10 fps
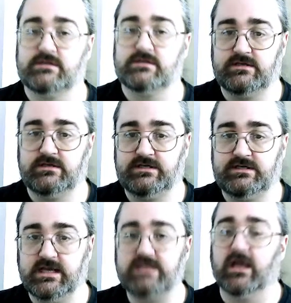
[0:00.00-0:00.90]

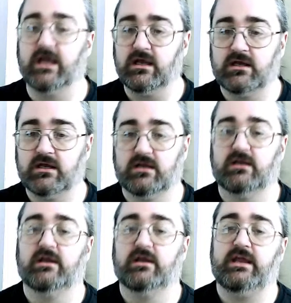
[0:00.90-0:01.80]
data
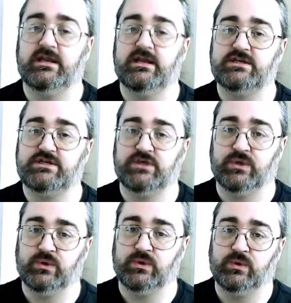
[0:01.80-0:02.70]

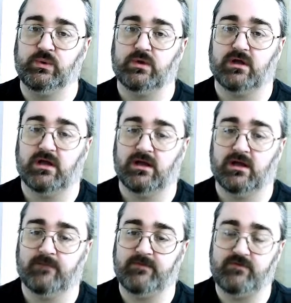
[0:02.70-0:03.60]
into,
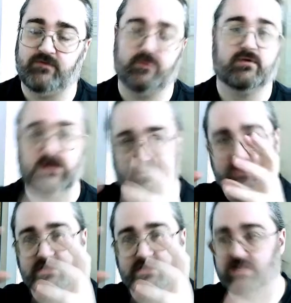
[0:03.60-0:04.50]
if you're in a
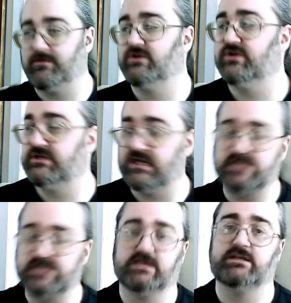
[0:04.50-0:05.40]
research lab, you can turn data
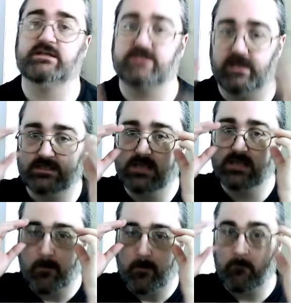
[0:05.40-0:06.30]
into science.
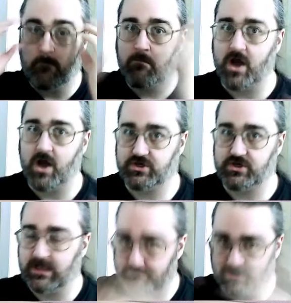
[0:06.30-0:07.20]
They get
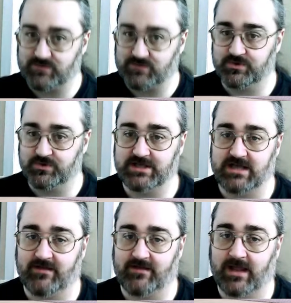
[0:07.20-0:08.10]
much more science out of
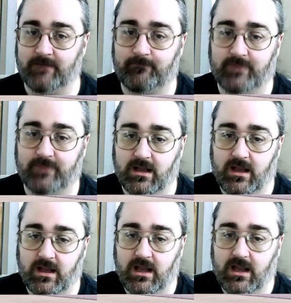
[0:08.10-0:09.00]
that.
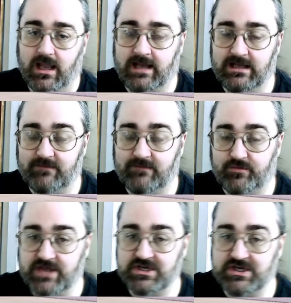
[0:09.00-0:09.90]
And level 3
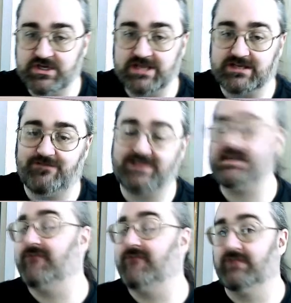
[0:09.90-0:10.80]
engineers can fix
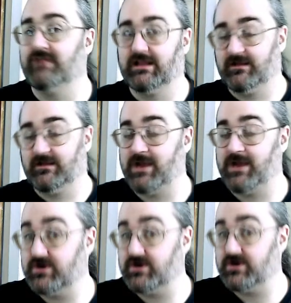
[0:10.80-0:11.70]
everything. They can fix
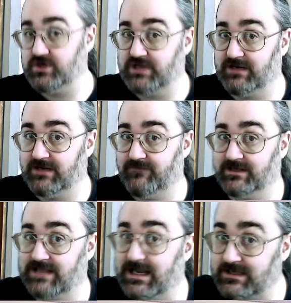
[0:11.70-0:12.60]
parachutes, they can fix
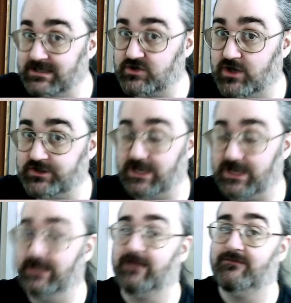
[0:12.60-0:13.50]
landing struts, and they
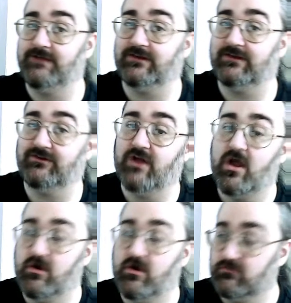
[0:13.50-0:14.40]
can fix
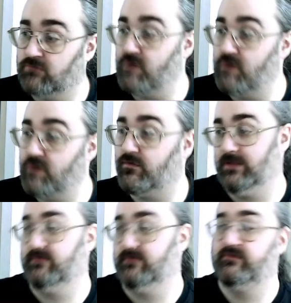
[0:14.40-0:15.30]
rover
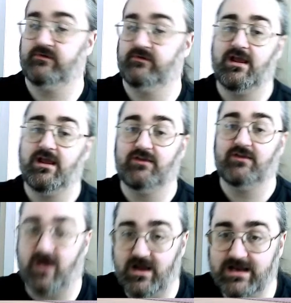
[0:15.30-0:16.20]
wheels. So
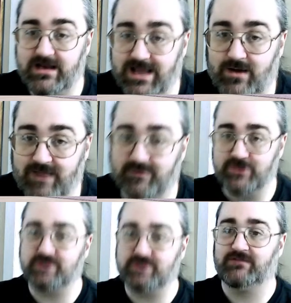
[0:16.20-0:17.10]
I now have a
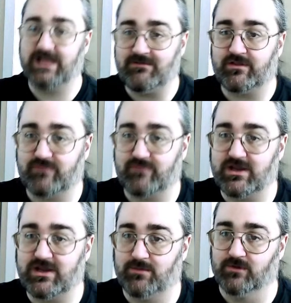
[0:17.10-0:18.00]
bunch of level 3
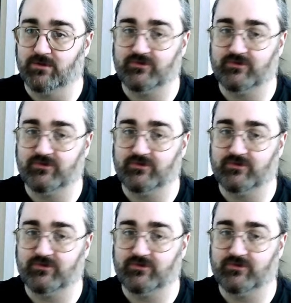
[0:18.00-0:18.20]
Kerbals.